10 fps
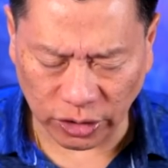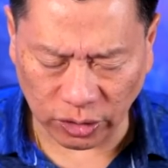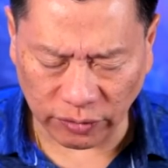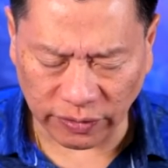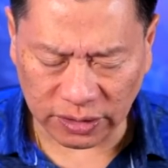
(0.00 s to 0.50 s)
with
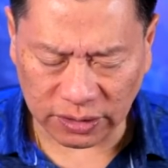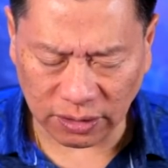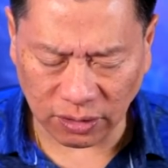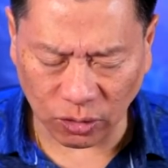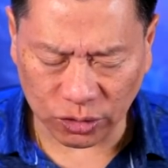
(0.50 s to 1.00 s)
the
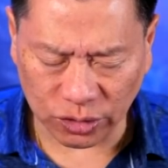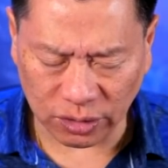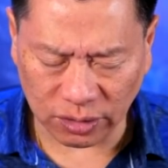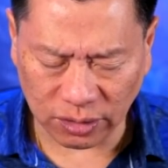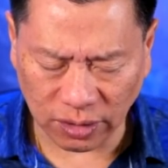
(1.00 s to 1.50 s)
universal
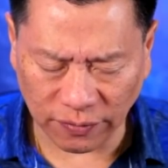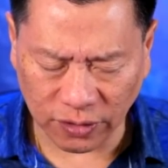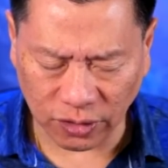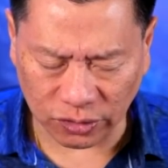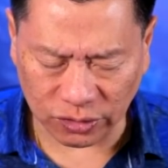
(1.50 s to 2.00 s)
ocean
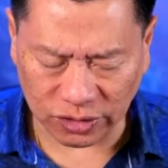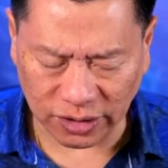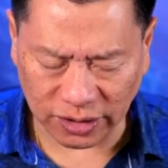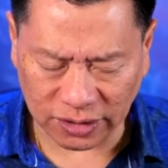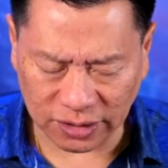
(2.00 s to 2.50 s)
of
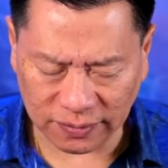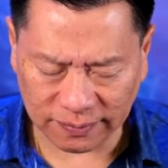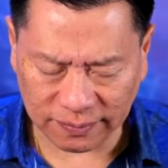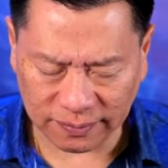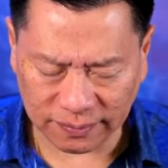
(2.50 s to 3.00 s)
consciousness.